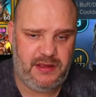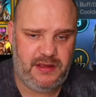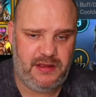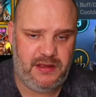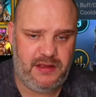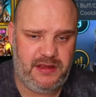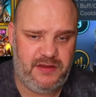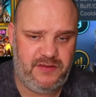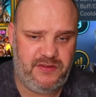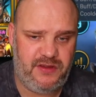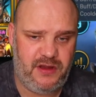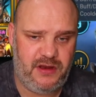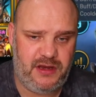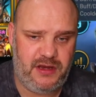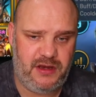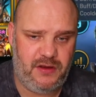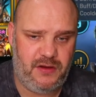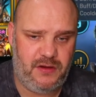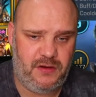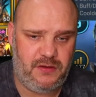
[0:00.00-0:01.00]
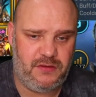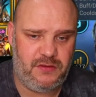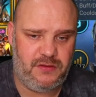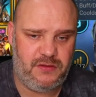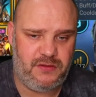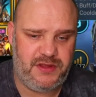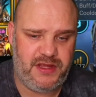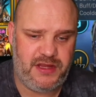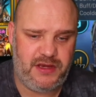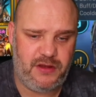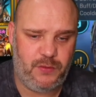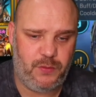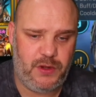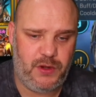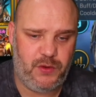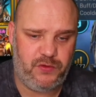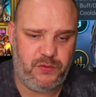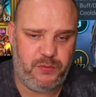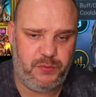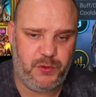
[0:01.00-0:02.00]
it's certainly not the end of the world
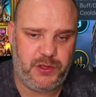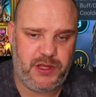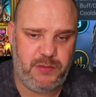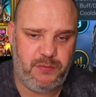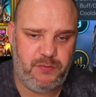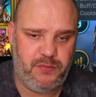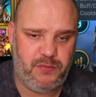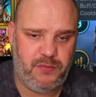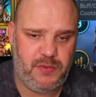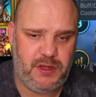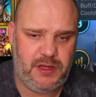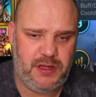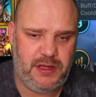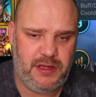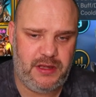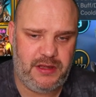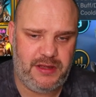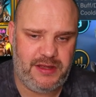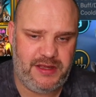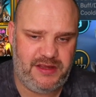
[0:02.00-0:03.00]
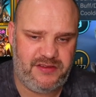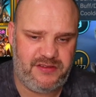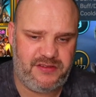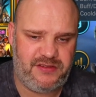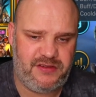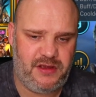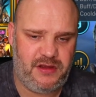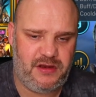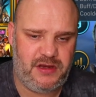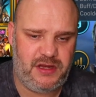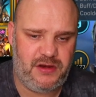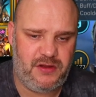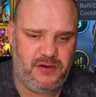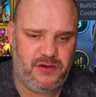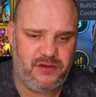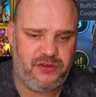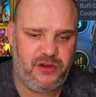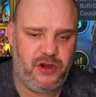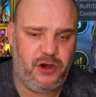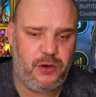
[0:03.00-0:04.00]
to book him. He's certainly not a
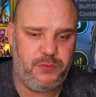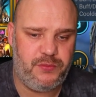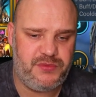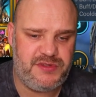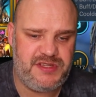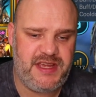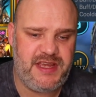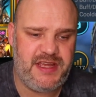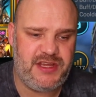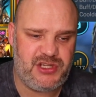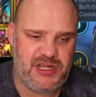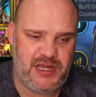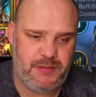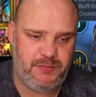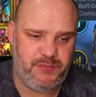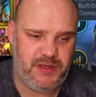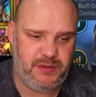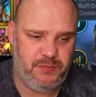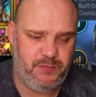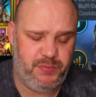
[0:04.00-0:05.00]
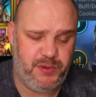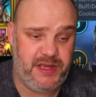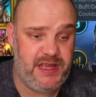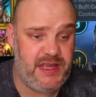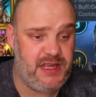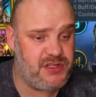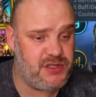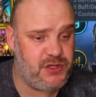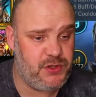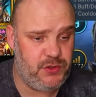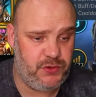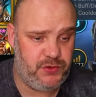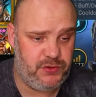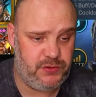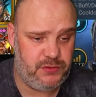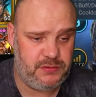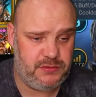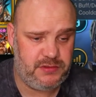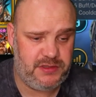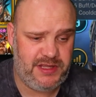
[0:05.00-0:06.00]
top tier champion, but he is good.
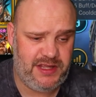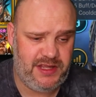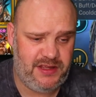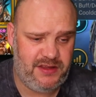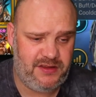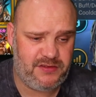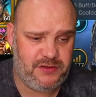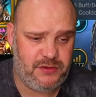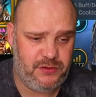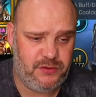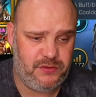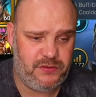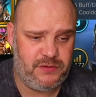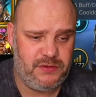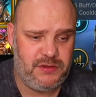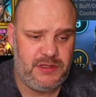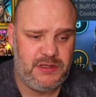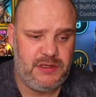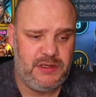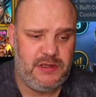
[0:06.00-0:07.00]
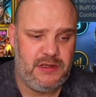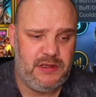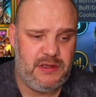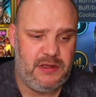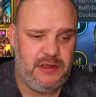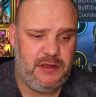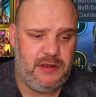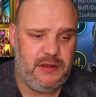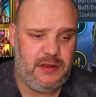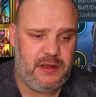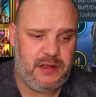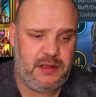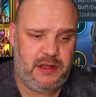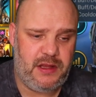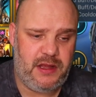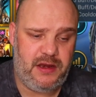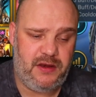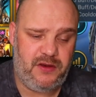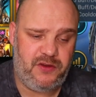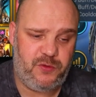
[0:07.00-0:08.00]
He is good. Yeah,
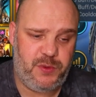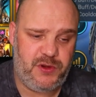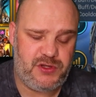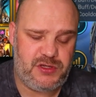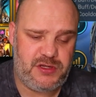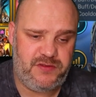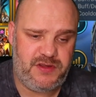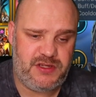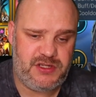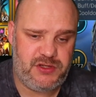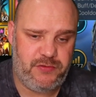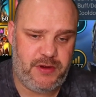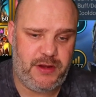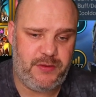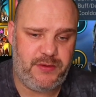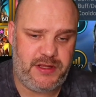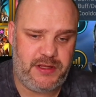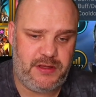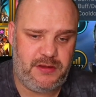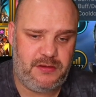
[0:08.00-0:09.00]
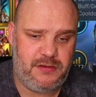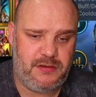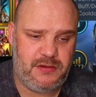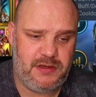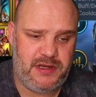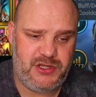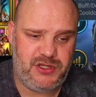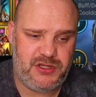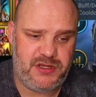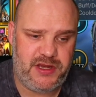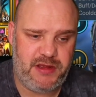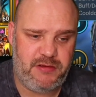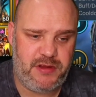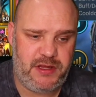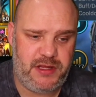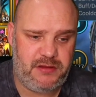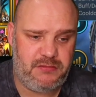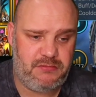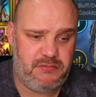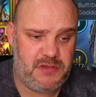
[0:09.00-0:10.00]
and especially if he's your only
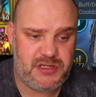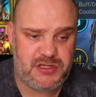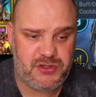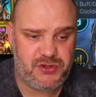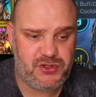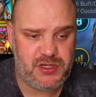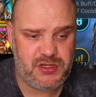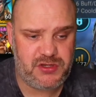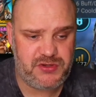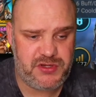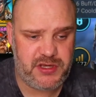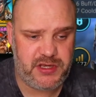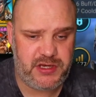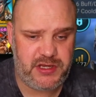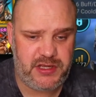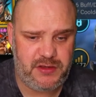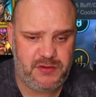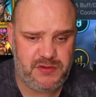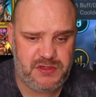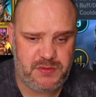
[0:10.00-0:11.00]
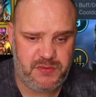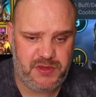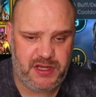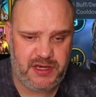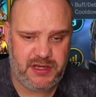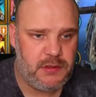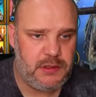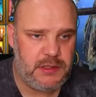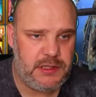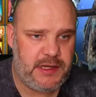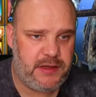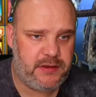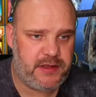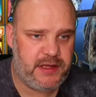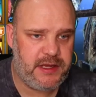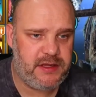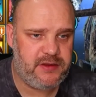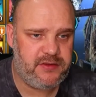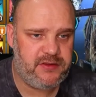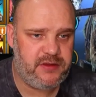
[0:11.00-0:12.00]
legendary, there's a good chance you're going to use him, you know.
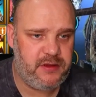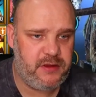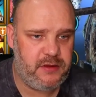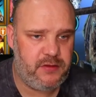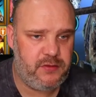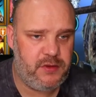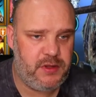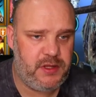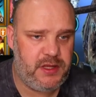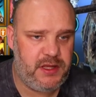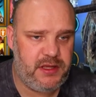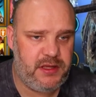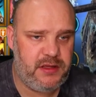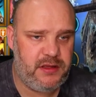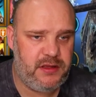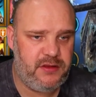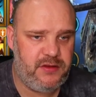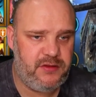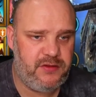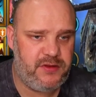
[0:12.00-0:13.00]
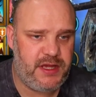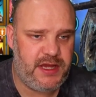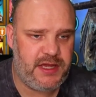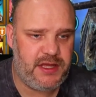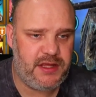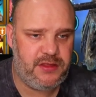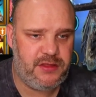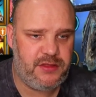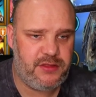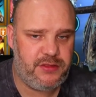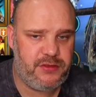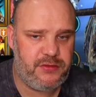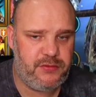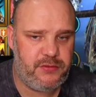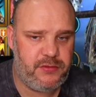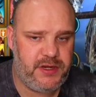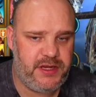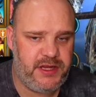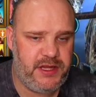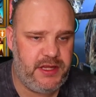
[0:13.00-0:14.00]
Okay, so his
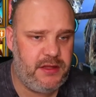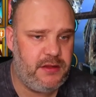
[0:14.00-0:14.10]
A3